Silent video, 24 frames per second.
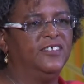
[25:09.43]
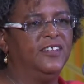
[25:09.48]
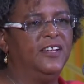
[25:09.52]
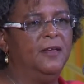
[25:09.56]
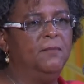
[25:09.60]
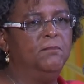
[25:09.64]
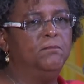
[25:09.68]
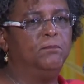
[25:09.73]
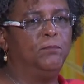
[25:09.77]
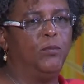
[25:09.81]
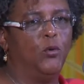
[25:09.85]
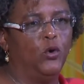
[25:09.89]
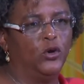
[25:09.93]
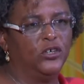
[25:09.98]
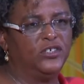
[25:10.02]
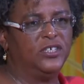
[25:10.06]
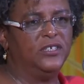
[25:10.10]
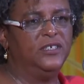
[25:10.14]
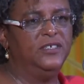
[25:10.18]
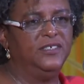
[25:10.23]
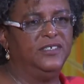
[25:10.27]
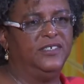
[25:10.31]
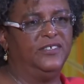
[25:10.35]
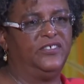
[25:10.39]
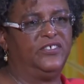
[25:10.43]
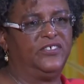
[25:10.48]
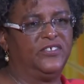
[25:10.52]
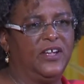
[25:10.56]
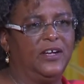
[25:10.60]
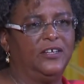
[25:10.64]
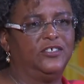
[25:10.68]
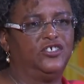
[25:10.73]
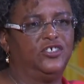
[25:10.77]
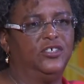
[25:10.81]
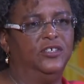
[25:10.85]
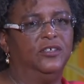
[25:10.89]
an important
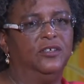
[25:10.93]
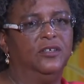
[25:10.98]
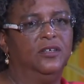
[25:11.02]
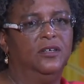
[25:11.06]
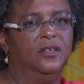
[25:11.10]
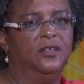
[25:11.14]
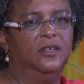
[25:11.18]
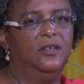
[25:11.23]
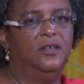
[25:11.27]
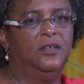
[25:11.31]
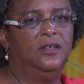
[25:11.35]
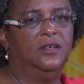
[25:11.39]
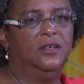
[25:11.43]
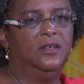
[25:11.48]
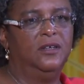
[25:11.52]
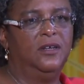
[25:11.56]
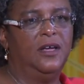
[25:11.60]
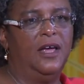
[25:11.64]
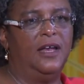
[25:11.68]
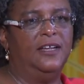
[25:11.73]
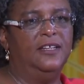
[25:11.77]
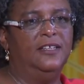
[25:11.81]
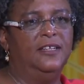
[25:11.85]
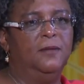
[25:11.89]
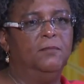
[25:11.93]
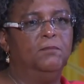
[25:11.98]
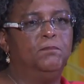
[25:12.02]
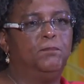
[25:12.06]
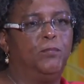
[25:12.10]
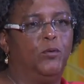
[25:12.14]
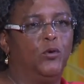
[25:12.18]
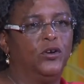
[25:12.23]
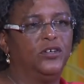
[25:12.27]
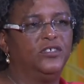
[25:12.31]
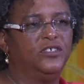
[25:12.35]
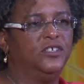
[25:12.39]
discussion and an
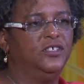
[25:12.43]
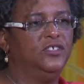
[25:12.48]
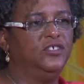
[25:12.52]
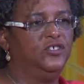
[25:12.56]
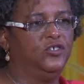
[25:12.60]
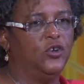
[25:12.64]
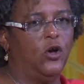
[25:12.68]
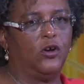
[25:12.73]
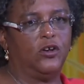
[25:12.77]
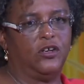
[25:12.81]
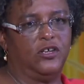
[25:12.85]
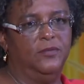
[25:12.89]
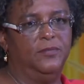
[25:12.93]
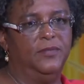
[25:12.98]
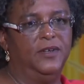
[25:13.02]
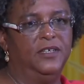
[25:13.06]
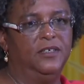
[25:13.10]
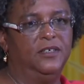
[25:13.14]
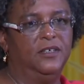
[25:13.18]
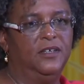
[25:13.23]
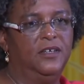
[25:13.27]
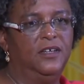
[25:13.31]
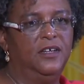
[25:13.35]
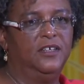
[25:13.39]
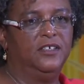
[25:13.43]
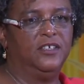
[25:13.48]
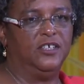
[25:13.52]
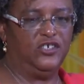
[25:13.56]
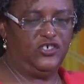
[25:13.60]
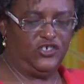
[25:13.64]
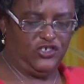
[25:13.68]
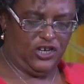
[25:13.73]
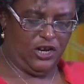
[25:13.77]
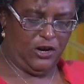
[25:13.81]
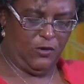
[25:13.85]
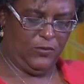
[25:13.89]
important document to
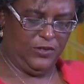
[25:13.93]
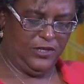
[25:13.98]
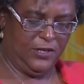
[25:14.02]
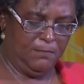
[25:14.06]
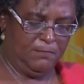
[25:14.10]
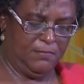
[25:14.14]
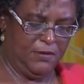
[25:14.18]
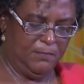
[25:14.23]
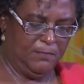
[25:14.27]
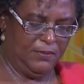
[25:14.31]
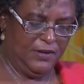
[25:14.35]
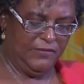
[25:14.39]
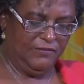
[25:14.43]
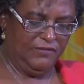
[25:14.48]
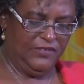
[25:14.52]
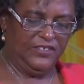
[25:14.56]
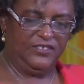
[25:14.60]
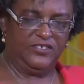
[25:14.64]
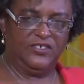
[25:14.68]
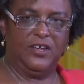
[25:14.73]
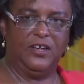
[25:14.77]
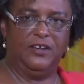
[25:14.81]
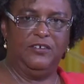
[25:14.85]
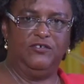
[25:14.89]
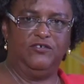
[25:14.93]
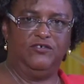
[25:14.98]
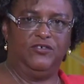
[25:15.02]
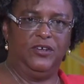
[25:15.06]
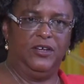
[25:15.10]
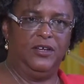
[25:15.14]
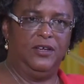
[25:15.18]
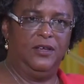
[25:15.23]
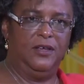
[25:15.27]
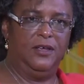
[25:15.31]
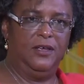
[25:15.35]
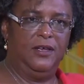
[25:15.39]
share with the people of this country.
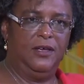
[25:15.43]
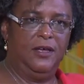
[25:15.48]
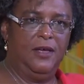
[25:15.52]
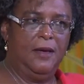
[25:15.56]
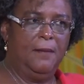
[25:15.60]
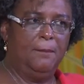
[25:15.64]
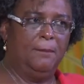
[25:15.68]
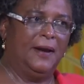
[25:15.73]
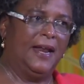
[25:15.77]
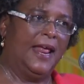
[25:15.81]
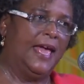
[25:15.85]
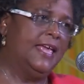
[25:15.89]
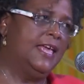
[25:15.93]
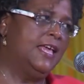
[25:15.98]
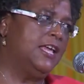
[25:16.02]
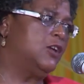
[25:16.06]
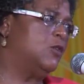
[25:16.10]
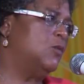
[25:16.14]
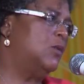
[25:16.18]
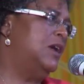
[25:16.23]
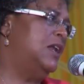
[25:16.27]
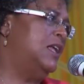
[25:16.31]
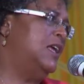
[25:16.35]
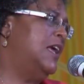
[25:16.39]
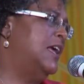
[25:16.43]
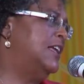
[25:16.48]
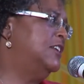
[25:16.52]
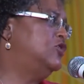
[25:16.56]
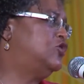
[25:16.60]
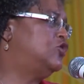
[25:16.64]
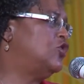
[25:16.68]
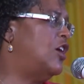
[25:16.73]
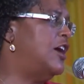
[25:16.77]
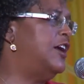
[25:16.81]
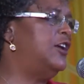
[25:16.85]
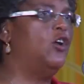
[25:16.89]
But I equally
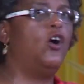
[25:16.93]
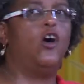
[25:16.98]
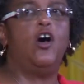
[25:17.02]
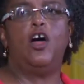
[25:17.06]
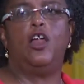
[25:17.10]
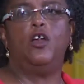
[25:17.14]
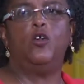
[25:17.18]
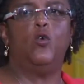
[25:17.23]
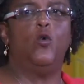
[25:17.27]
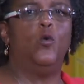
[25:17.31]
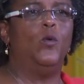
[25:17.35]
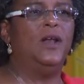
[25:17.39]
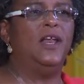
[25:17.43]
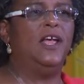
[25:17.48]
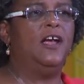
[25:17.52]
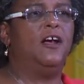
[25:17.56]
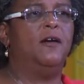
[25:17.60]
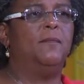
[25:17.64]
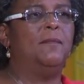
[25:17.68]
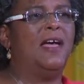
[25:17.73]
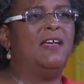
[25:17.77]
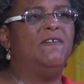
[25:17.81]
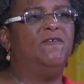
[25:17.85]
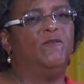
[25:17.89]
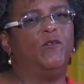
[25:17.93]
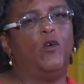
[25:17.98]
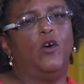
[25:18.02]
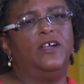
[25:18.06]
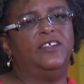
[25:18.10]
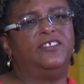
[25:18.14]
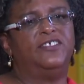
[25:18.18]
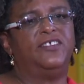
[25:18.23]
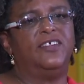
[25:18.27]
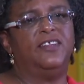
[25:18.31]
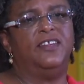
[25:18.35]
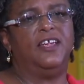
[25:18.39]
enjoin all who will hear my
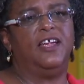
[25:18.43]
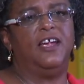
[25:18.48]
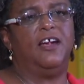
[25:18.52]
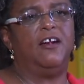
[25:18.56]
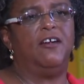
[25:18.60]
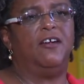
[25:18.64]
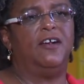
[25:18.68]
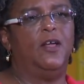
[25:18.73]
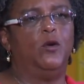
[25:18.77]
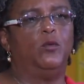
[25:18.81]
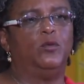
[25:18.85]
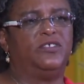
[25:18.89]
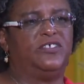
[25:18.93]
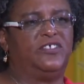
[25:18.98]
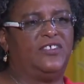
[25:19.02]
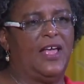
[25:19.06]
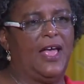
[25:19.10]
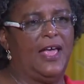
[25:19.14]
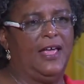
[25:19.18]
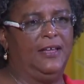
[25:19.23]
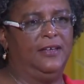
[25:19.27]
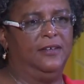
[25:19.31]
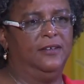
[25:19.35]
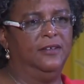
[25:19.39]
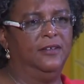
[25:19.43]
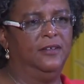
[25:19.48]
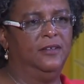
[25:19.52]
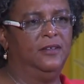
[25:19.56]
voice in here and outside,